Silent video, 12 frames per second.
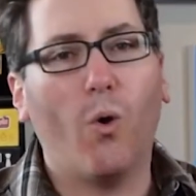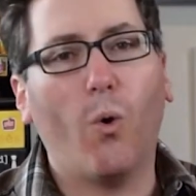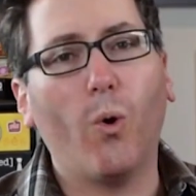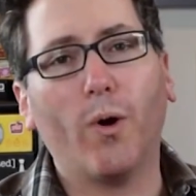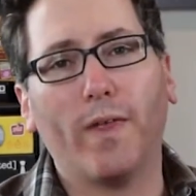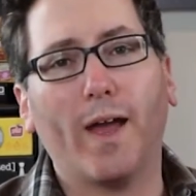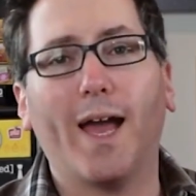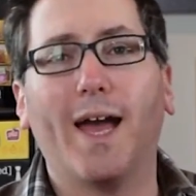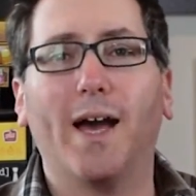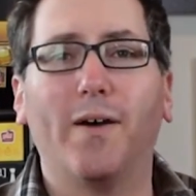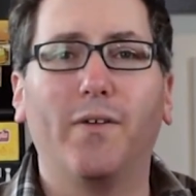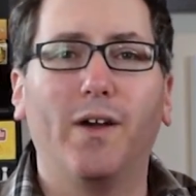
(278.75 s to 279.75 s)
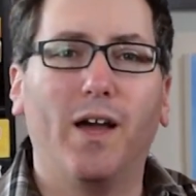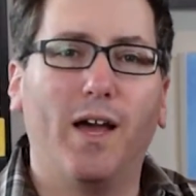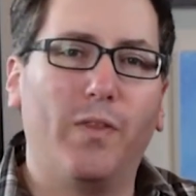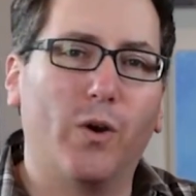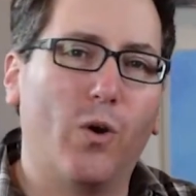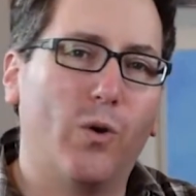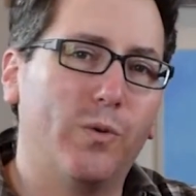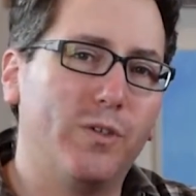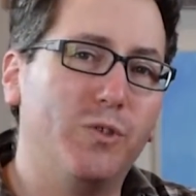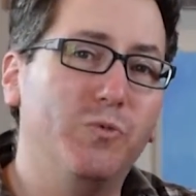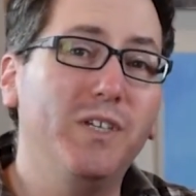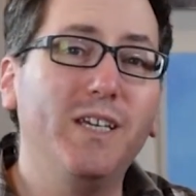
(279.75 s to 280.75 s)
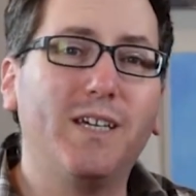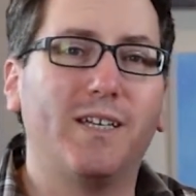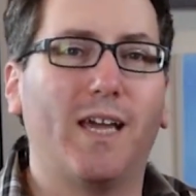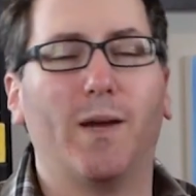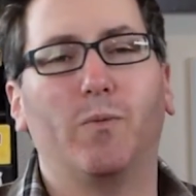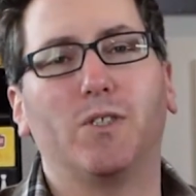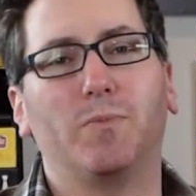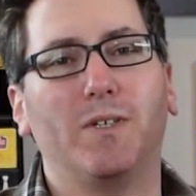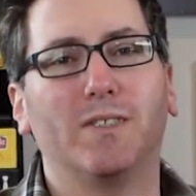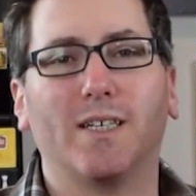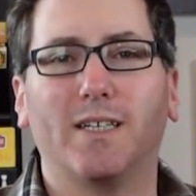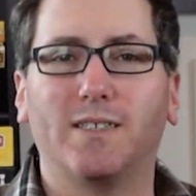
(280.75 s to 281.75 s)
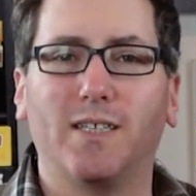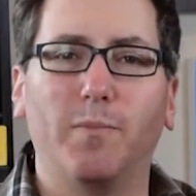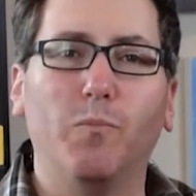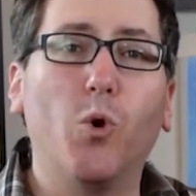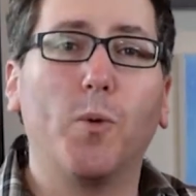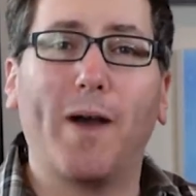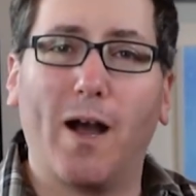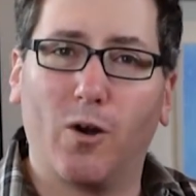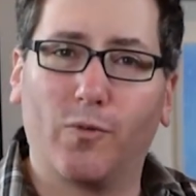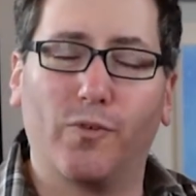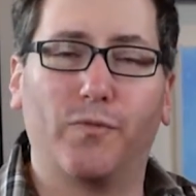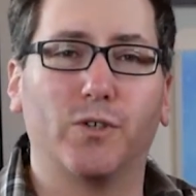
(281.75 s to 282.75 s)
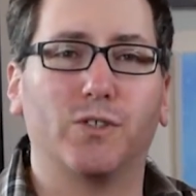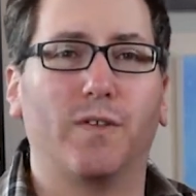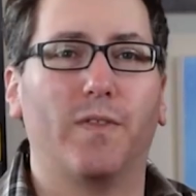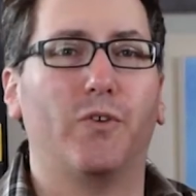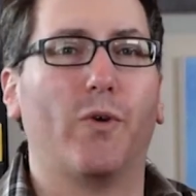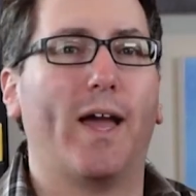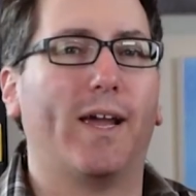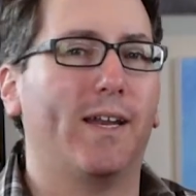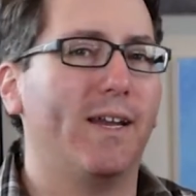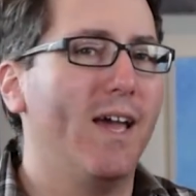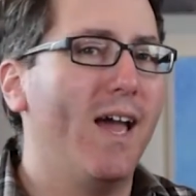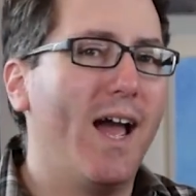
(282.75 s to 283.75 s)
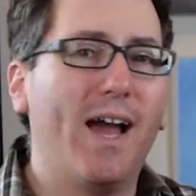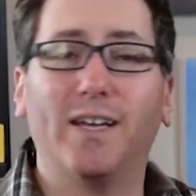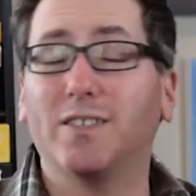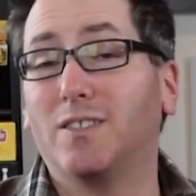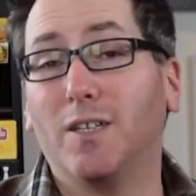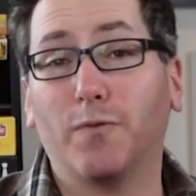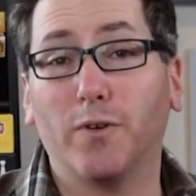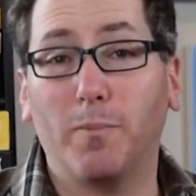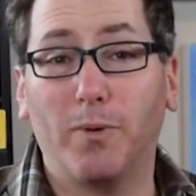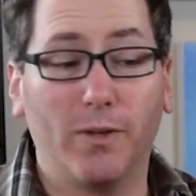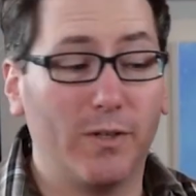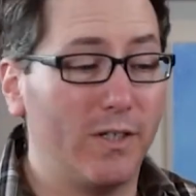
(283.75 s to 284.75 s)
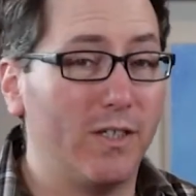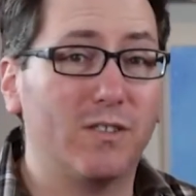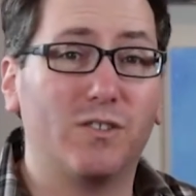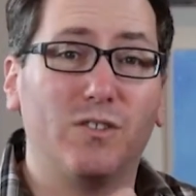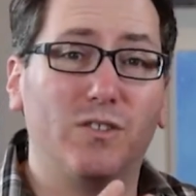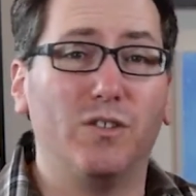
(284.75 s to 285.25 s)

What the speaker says: or they have their own unique name, which means that it's a more powerful version of the dragon, has different abilities,